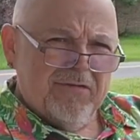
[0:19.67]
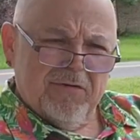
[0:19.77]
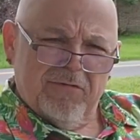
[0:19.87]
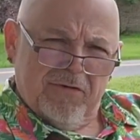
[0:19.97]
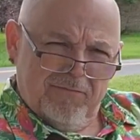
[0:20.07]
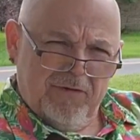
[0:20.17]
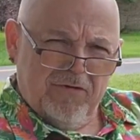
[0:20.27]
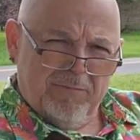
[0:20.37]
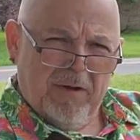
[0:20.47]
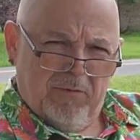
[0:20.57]
else who's
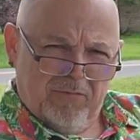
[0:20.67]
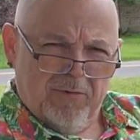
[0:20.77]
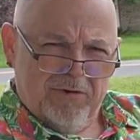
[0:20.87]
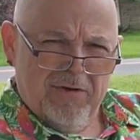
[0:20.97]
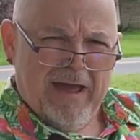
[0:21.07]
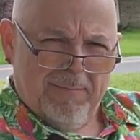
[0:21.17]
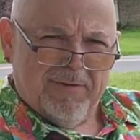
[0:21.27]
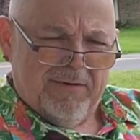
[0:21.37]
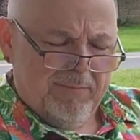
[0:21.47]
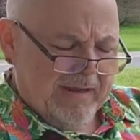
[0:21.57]
confused about which one you
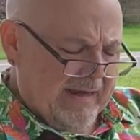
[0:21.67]
happen to